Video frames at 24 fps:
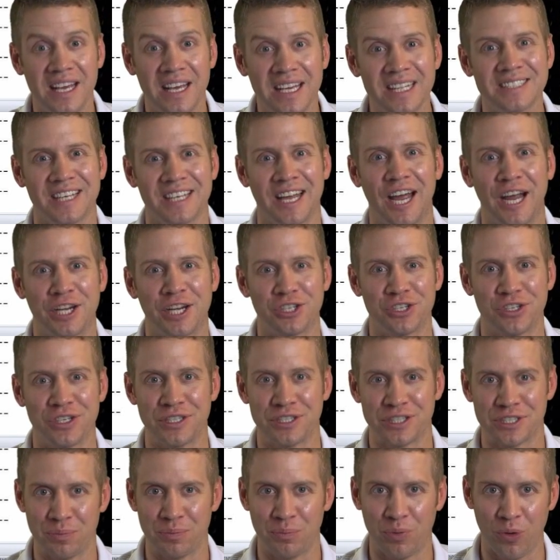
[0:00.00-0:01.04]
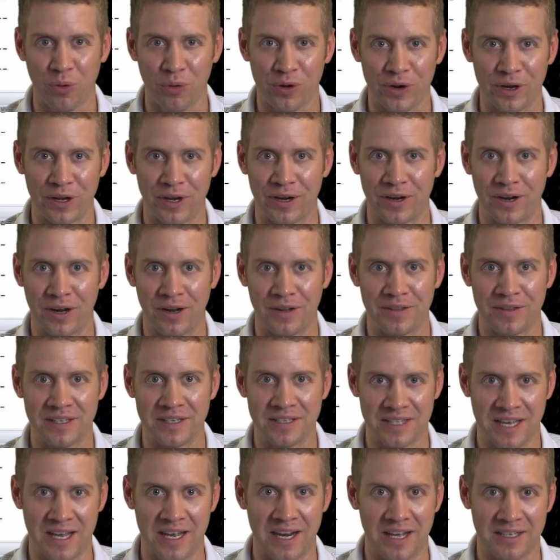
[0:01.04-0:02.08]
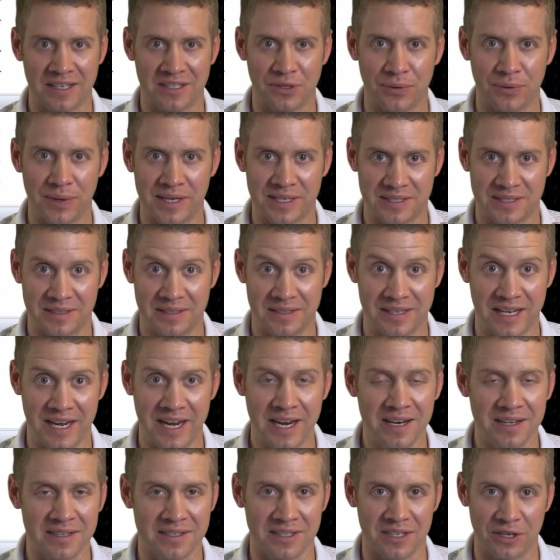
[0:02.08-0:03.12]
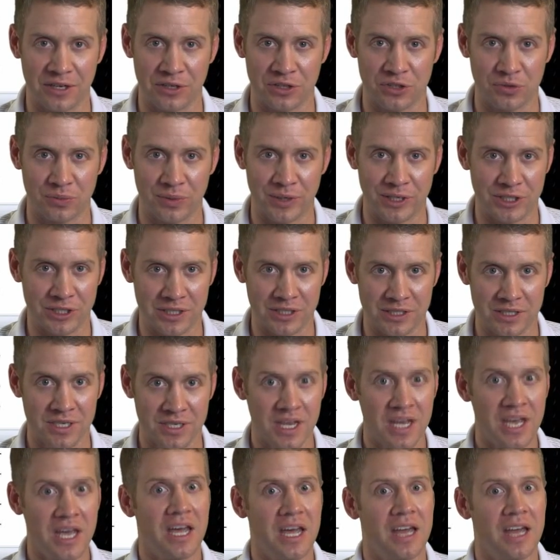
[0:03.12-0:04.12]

is actually supported on these NXOS data center switches,